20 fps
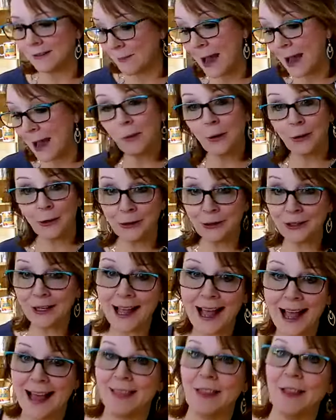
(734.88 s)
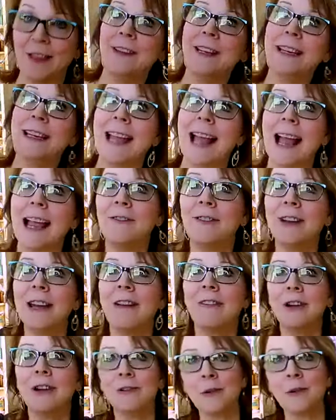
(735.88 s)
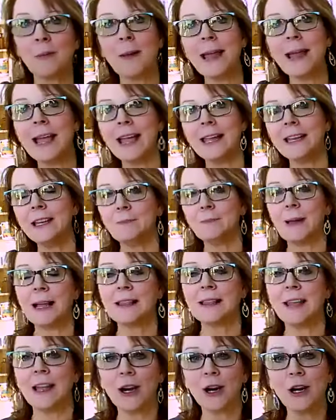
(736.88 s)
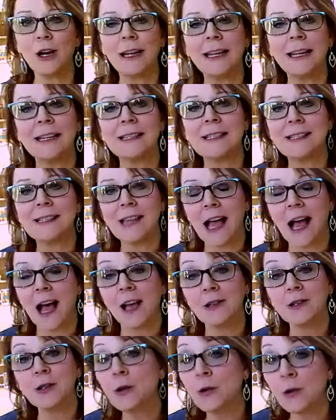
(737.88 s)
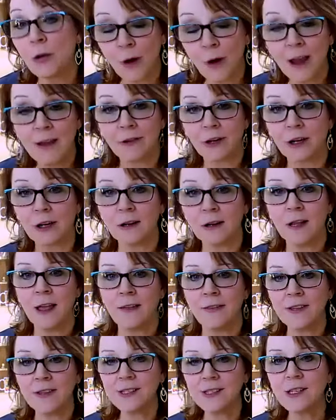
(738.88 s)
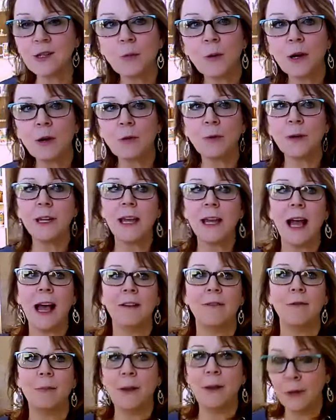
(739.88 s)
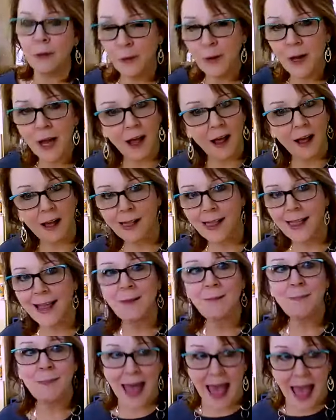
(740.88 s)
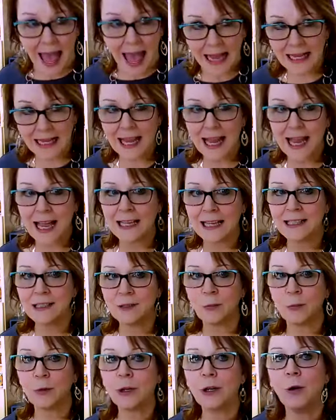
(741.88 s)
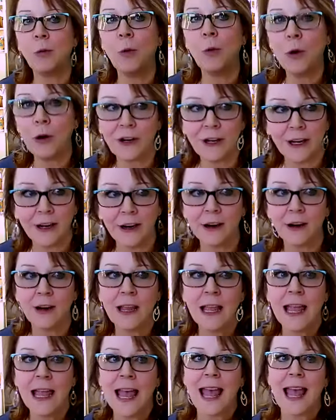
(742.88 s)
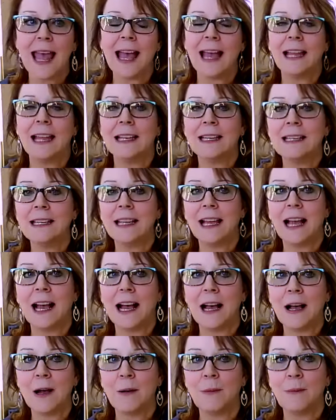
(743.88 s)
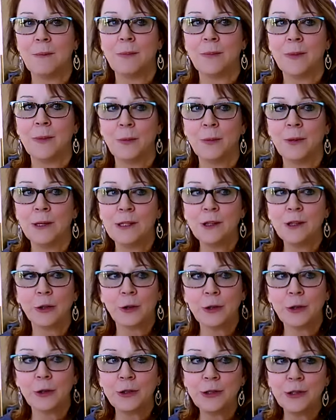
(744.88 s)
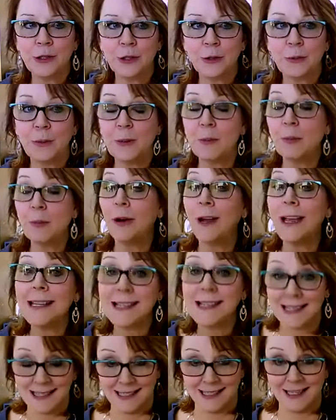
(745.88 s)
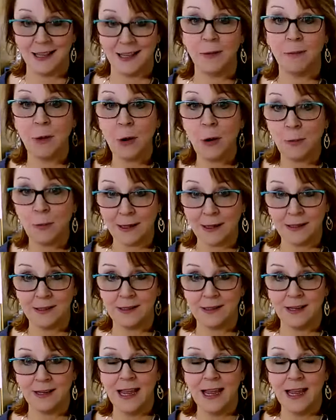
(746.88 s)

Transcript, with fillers: my word, I love it. I even have it over my head back there is uh, Survivor this is where we have been through hell and back, and we're a warrior, and um, we learn to be present in the moment.